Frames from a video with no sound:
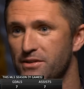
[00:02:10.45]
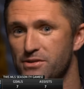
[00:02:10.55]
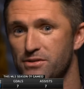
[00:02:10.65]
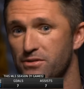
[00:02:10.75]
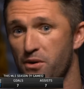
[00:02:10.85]

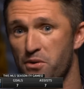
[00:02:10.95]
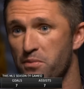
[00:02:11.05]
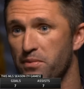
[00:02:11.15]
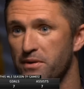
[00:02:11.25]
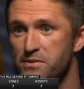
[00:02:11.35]
just growing
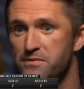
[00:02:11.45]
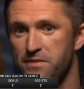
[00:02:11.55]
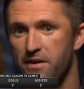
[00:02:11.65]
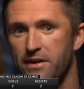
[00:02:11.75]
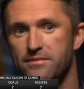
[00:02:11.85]
up, I was
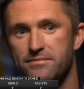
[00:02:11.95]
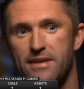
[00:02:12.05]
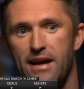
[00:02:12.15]
very